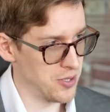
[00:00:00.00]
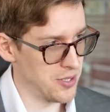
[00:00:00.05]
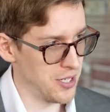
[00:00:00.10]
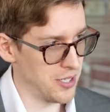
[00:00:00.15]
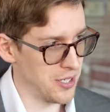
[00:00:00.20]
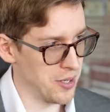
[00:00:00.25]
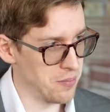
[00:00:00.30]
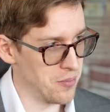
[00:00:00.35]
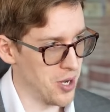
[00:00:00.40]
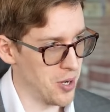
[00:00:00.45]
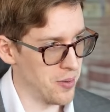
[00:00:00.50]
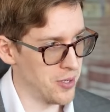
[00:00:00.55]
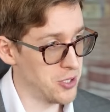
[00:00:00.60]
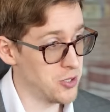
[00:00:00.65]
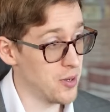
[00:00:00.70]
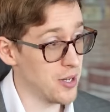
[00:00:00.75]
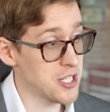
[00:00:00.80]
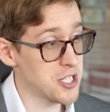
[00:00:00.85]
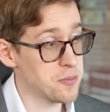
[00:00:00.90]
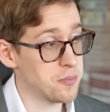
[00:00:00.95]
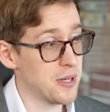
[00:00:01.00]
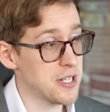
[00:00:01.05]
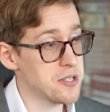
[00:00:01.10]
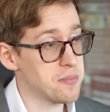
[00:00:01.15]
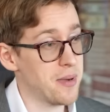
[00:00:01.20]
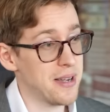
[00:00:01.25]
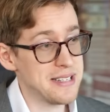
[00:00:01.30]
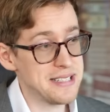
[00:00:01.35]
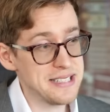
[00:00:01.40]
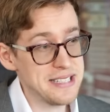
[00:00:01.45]
take a moment to express
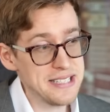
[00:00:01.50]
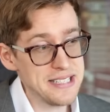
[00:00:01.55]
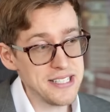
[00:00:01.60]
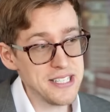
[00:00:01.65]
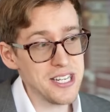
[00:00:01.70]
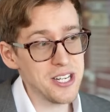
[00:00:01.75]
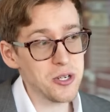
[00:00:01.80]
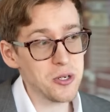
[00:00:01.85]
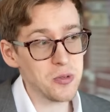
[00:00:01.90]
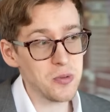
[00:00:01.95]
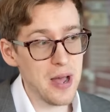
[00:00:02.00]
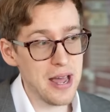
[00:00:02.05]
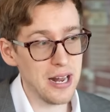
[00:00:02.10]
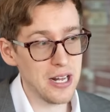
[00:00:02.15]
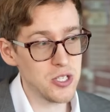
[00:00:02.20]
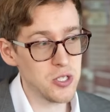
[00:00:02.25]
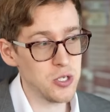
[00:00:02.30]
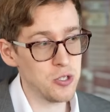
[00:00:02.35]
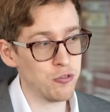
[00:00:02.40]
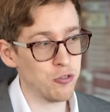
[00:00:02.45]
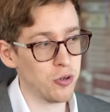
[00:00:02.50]
my sincere gratitude